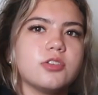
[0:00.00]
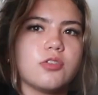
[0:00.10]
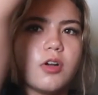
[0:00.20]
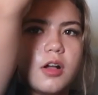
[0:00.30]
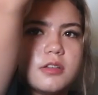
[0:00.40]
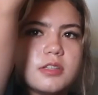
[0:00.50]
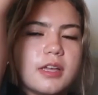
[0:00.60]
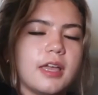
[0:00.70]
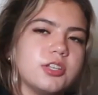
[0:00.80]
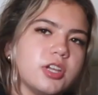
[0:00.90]
across,
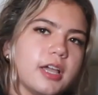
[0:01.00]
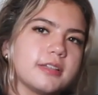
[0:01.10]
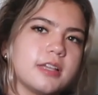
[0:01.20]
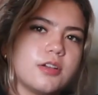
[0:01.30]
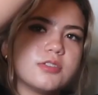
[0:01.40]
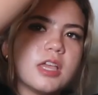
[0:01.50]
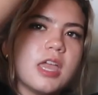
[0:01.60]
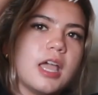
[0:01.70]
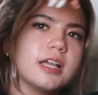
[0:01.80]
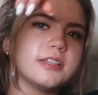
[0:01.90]
like at Jack's house,
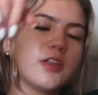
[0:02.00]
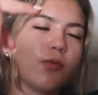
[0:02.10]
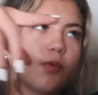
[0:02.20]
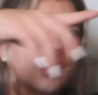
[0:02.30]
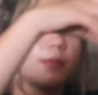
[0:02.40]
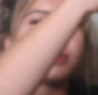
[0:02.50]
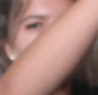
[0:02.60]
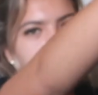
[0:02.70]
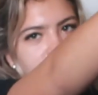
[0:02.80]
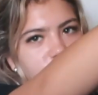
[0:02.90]
because we're gonna
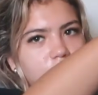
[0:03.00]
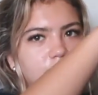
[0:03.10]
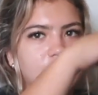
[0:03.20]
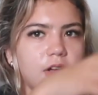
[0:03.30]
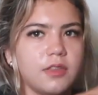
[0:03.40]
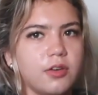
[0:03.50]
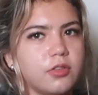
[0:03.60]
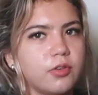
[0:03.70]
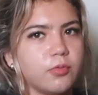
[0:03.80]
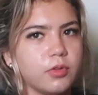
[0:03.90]
put seats right there and
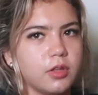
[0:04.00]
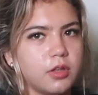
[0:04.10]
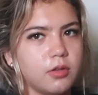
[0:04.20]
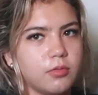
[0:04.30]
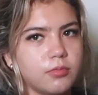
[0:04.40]
that'll look really cute.